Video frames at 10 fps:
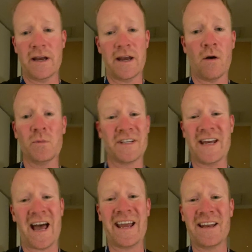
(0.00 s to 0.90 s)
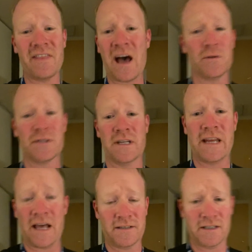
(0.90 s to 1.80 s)
almost 9,000
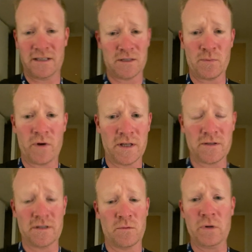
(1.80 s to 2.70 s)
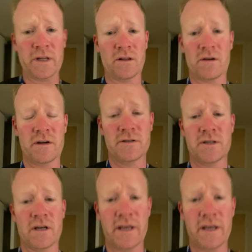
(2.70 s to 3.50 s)
deaths at this point, so it's a really large